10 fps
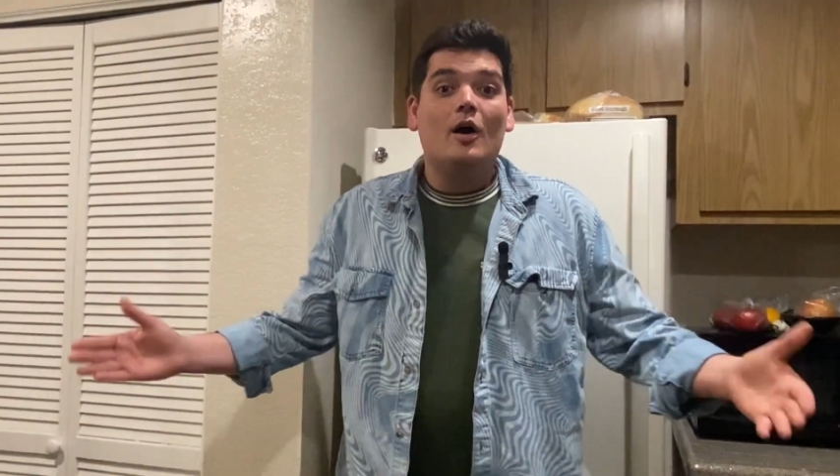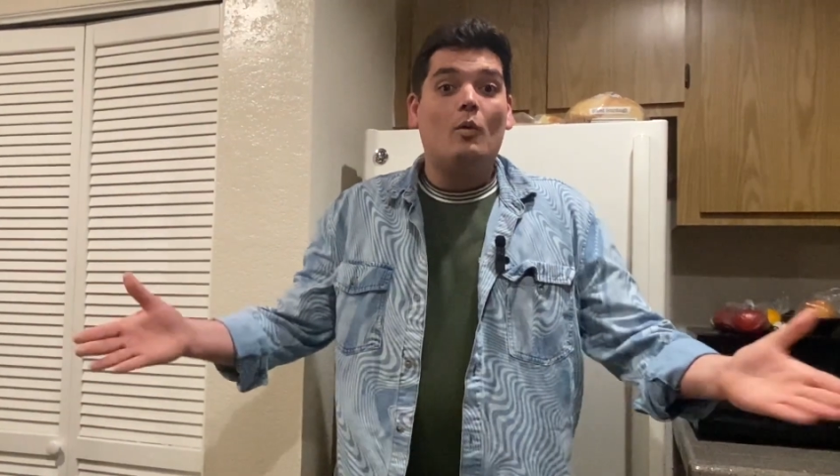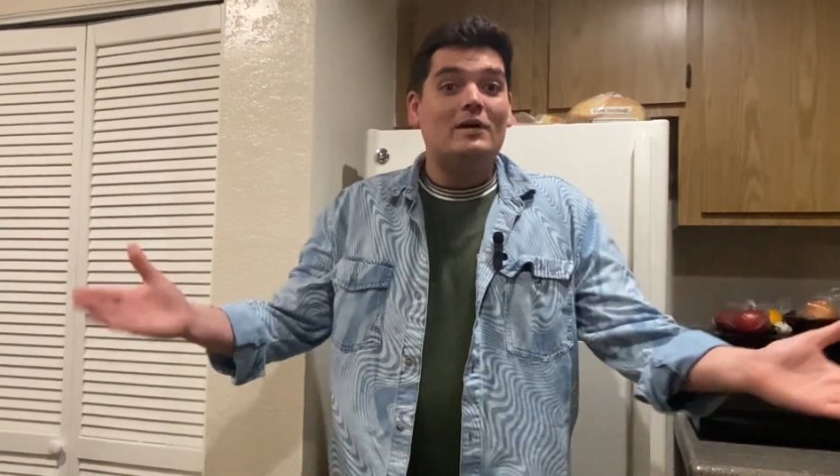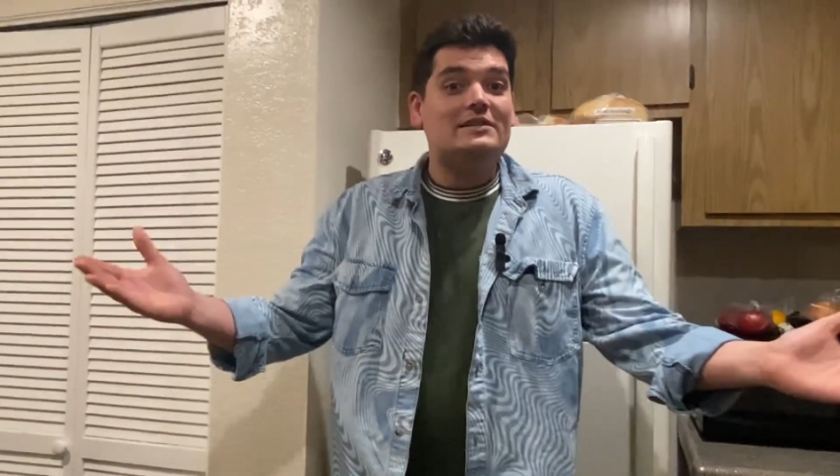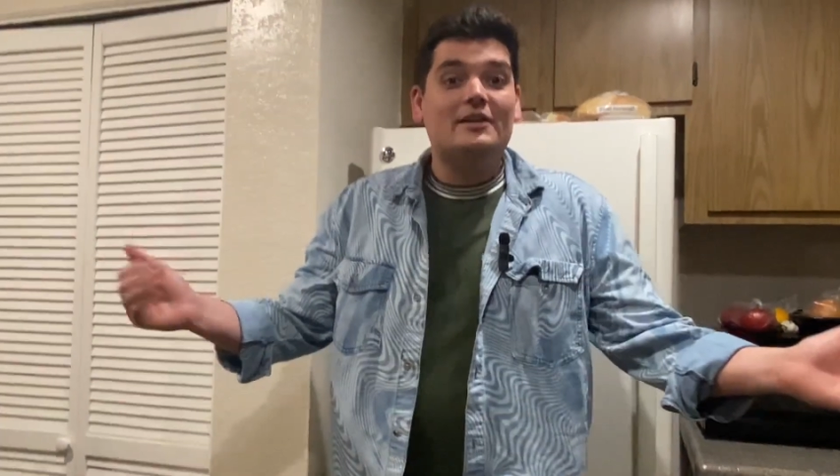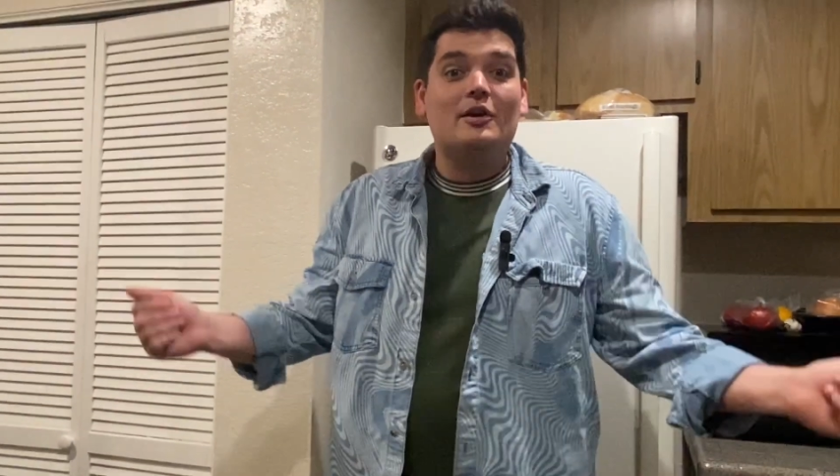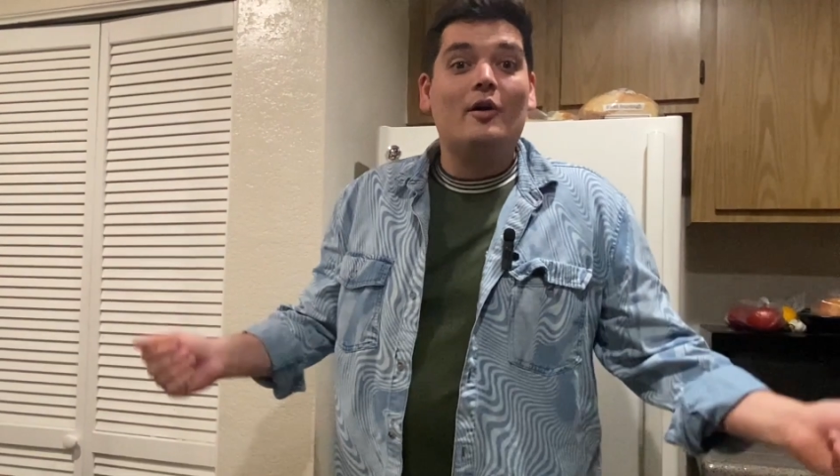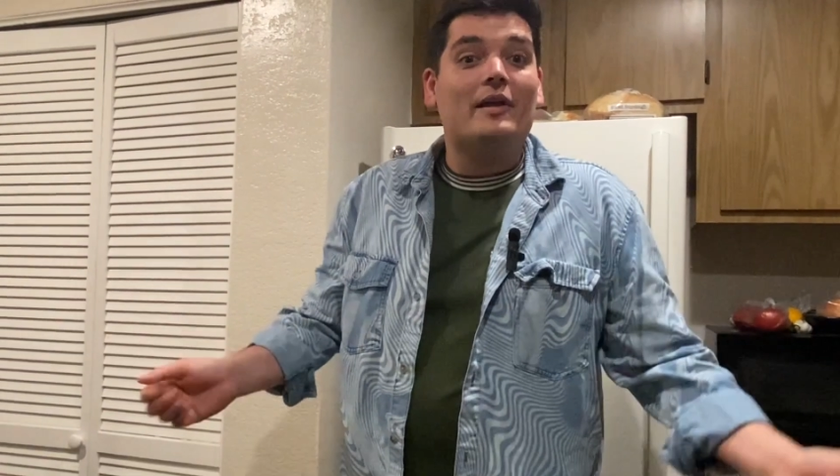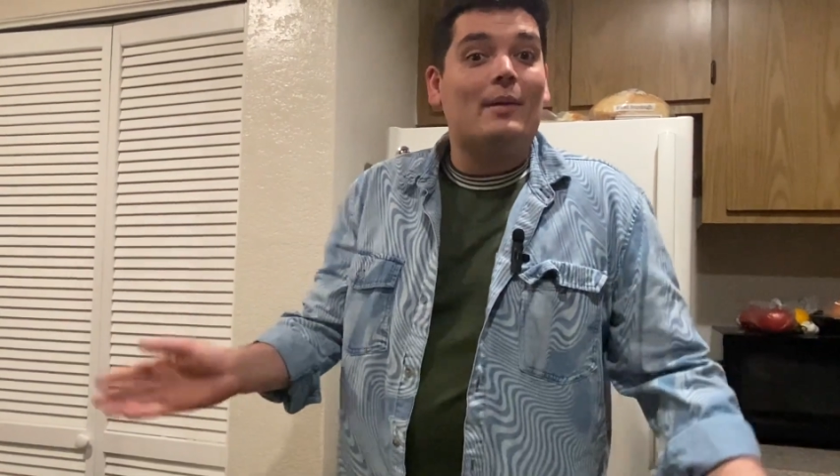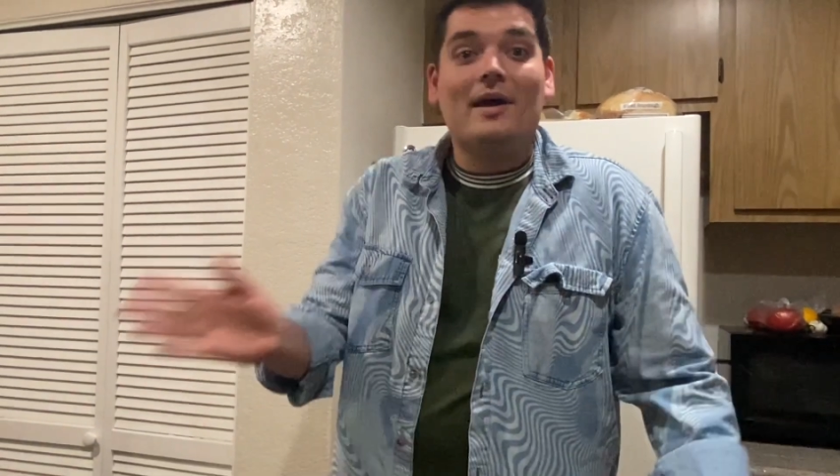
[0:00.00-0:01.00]
What's a
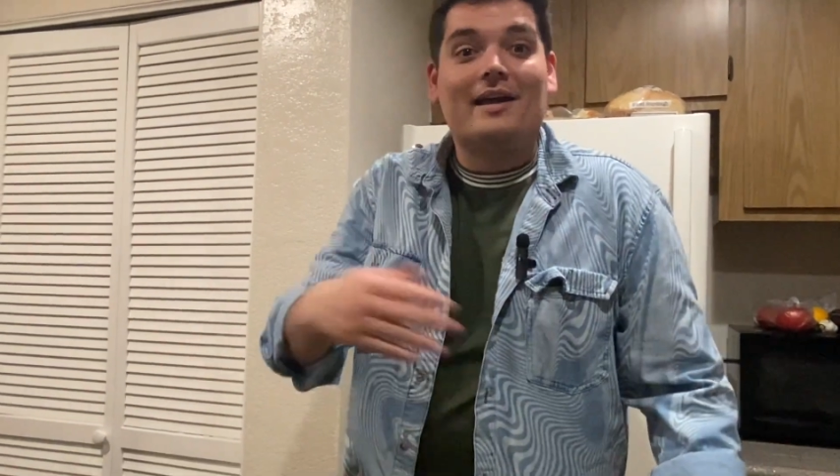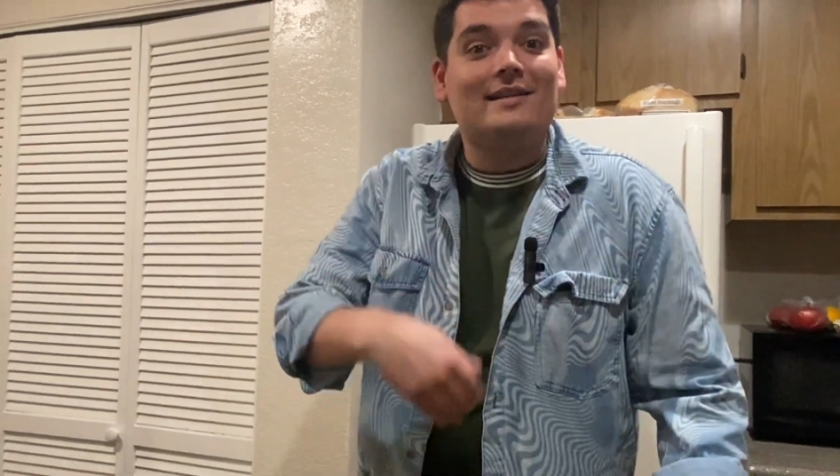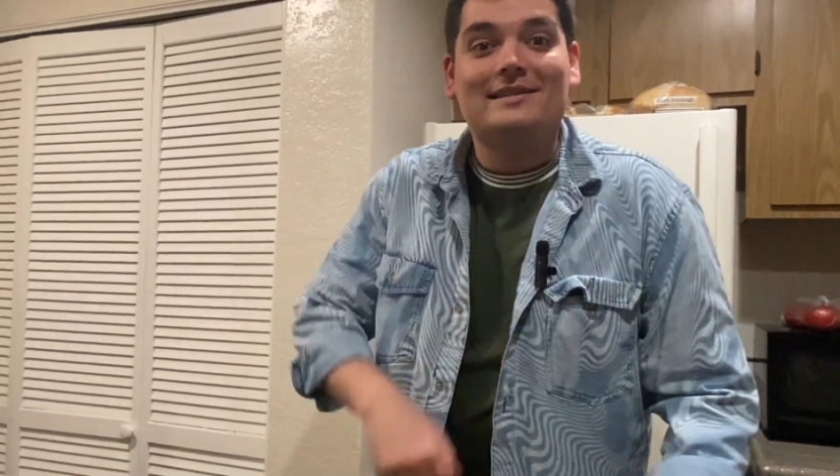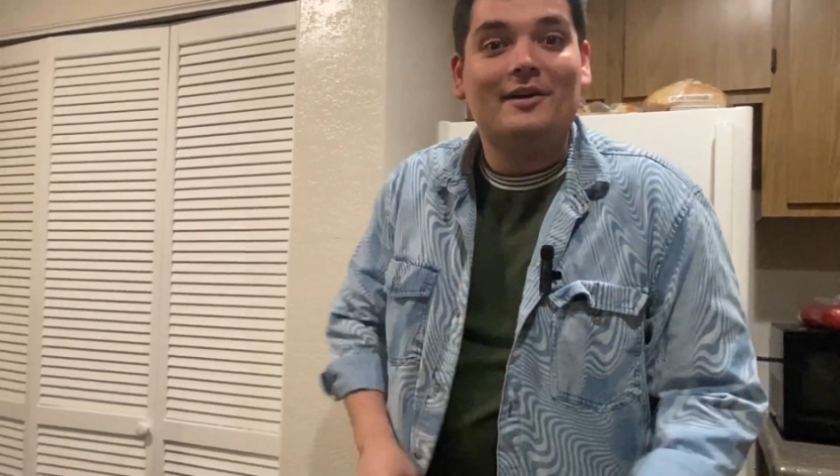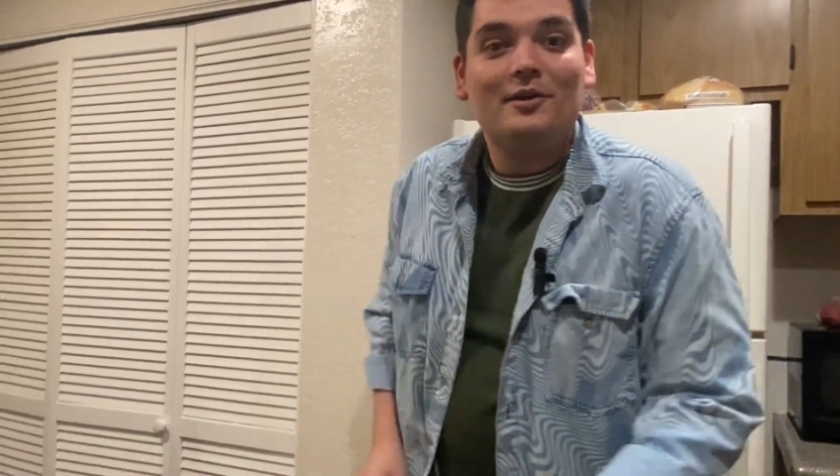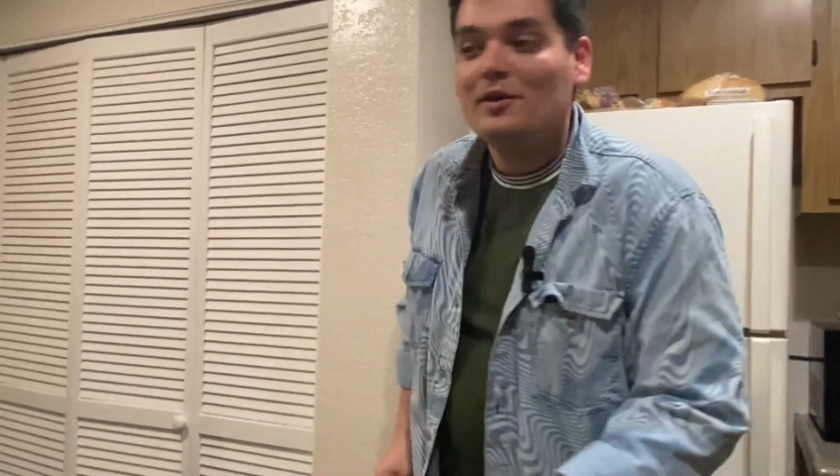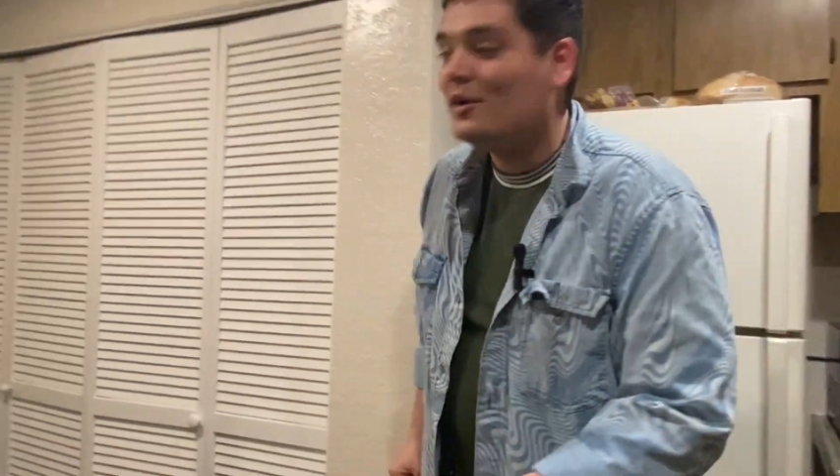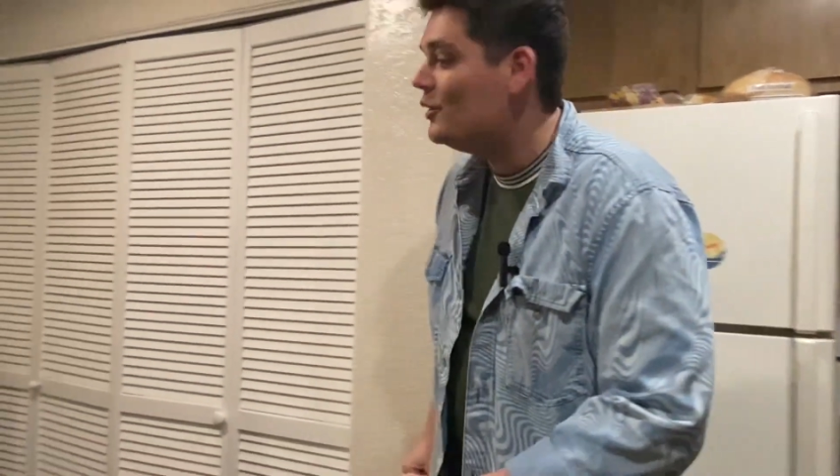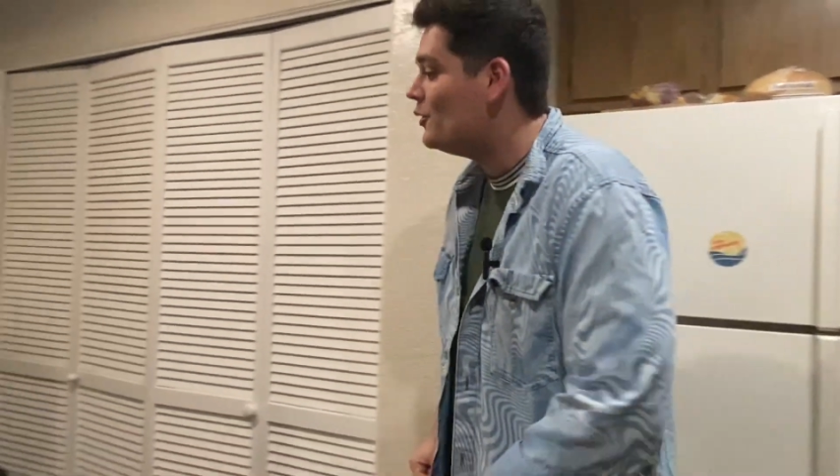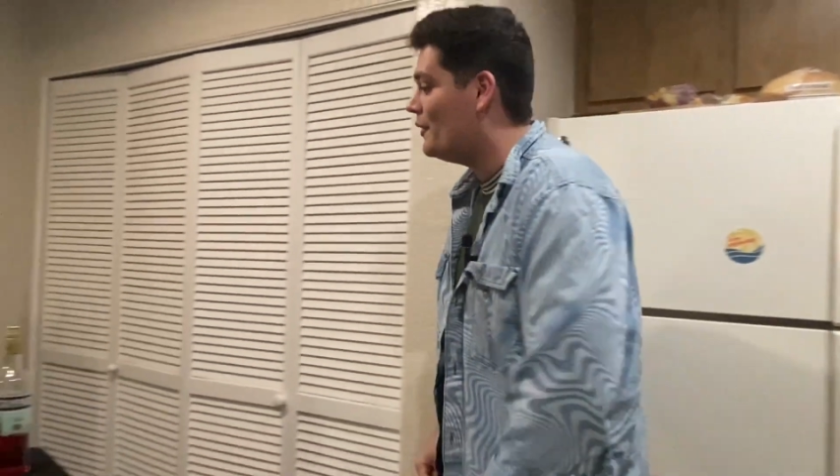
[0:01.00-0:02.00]
Negroni? I'm not going to tell you. You can
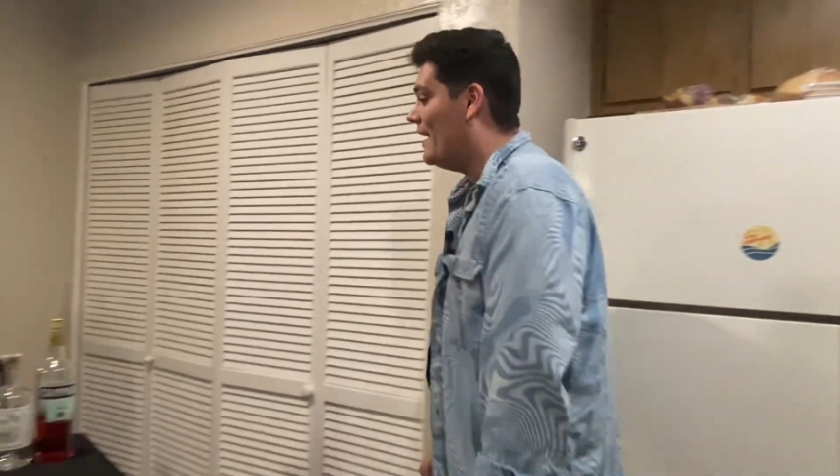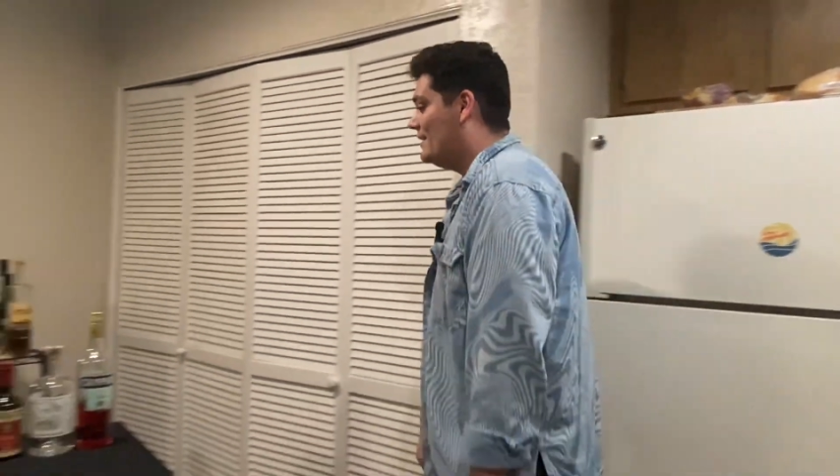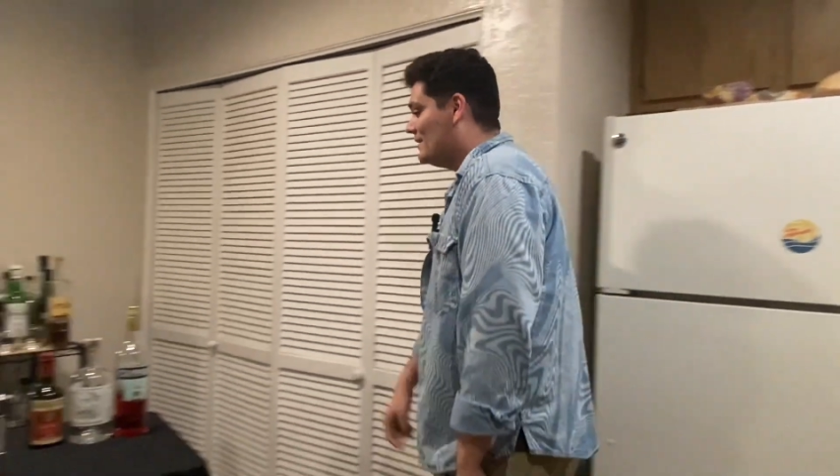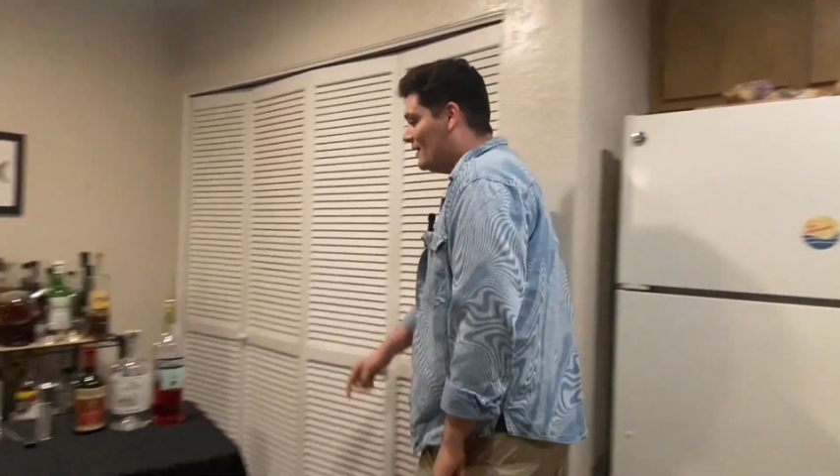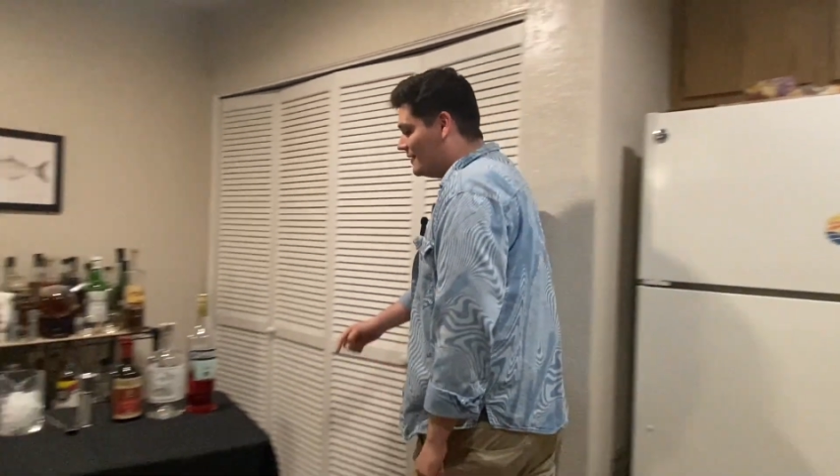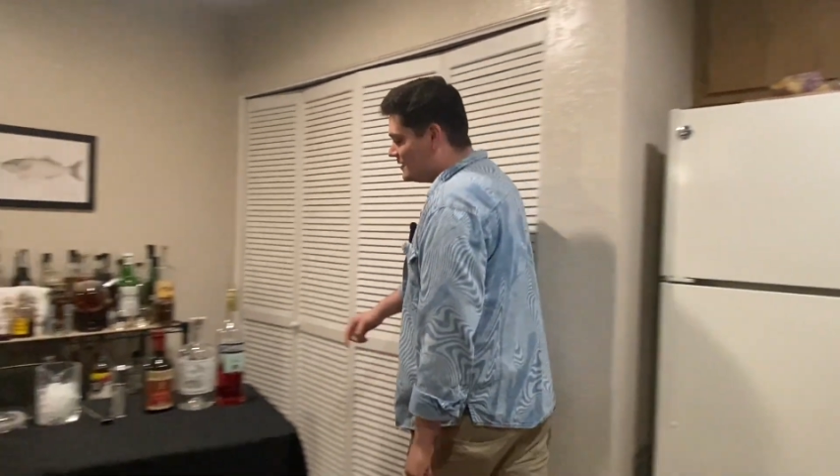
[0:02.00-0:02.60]
Google that. Let's